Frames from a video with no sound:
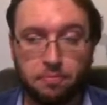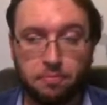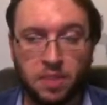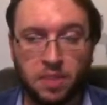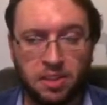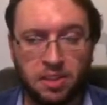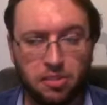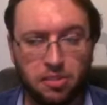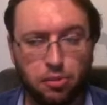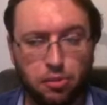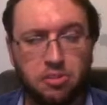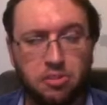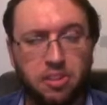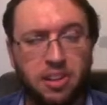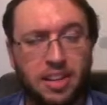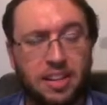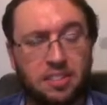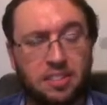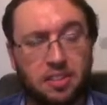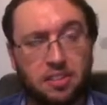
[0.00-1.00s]
This also
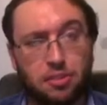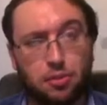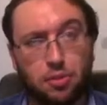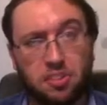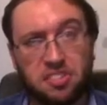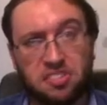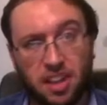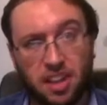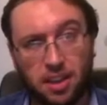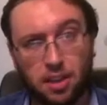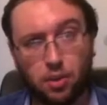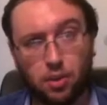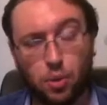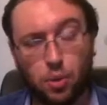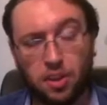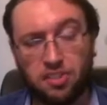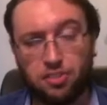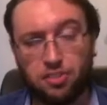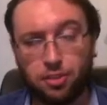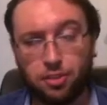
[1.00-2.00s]
leads us to a second
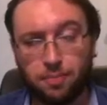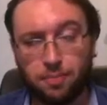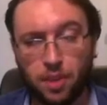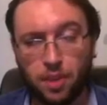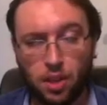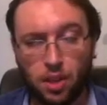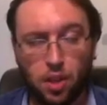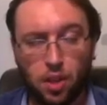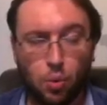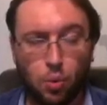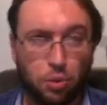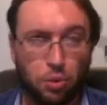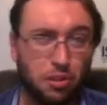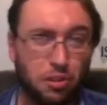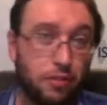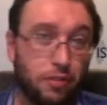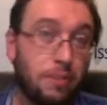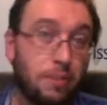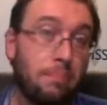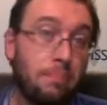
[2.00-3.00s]
question. What sort
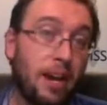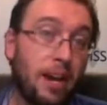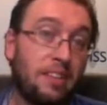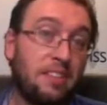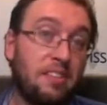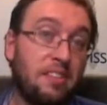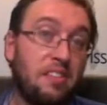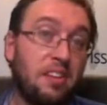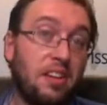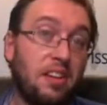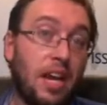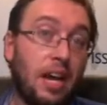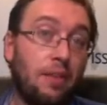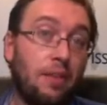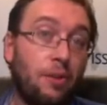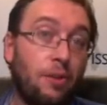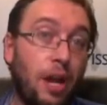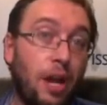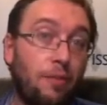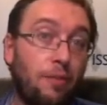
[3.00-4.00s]
of impact is it going to have
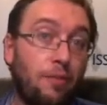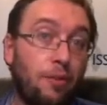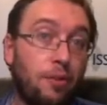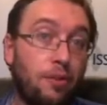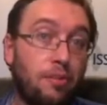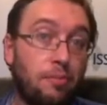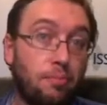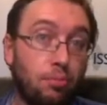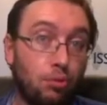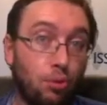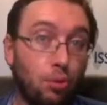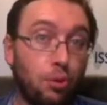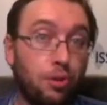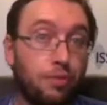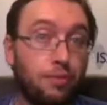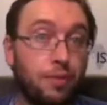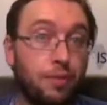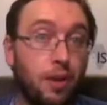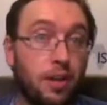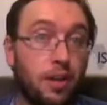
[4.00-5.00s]
on Africa's broader
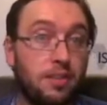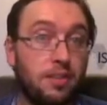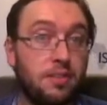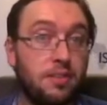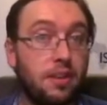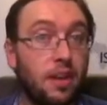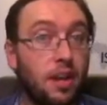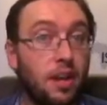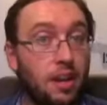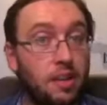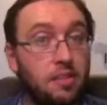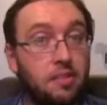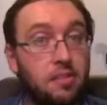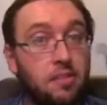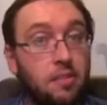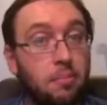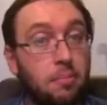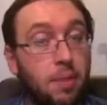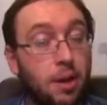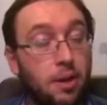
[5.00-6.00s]
fight
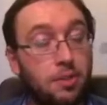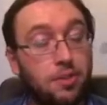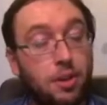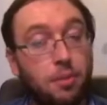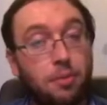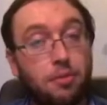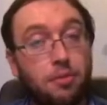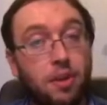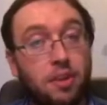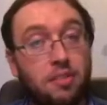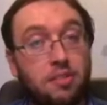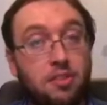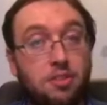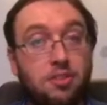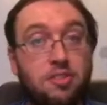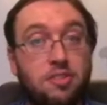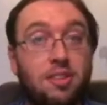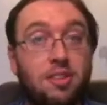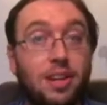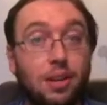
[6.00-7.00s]
against maritime threats such
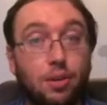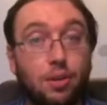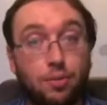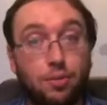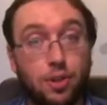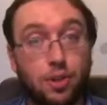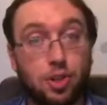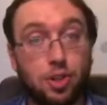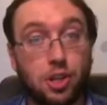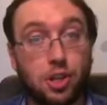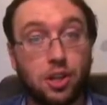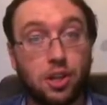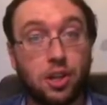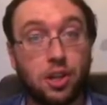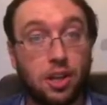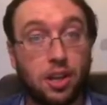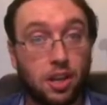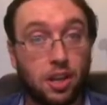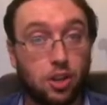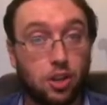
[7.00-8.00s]
as illegal fishing
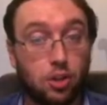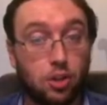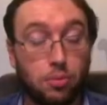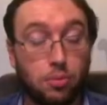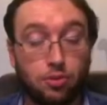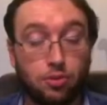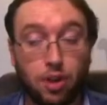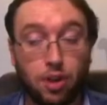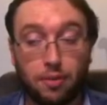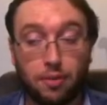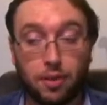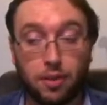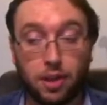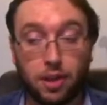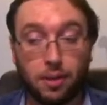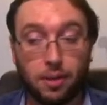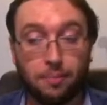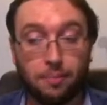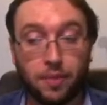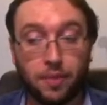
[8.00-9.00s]
and human trafficking?